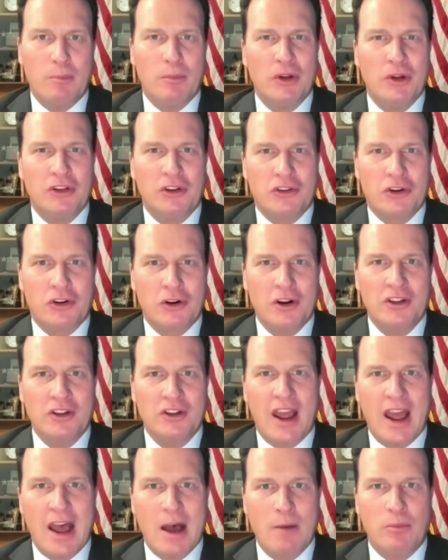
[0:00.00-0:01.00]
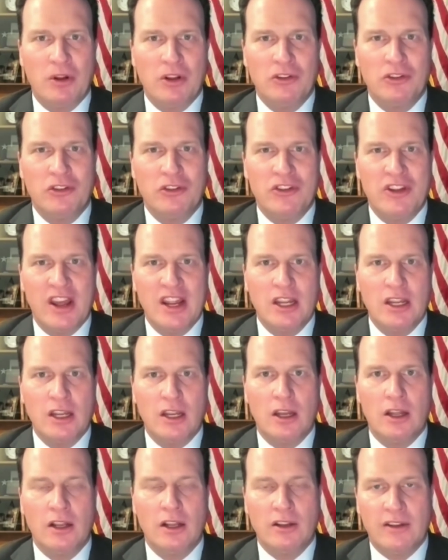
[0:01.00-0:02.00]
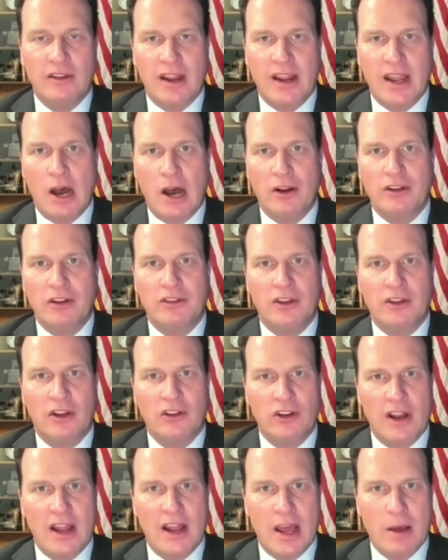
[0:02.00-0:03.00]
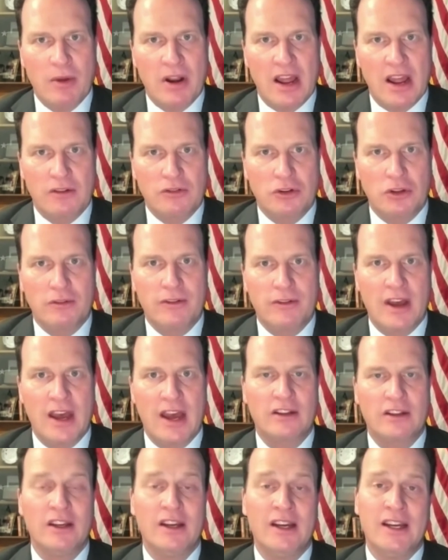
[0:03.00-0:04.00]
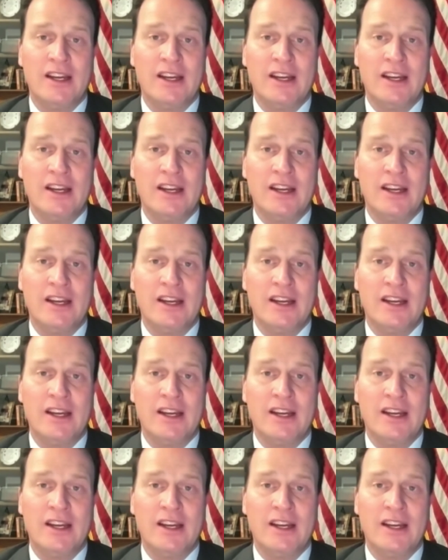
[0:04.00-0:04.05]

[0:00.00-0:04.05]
but deterrence happens day in and day out. It doesn't happen after the fact.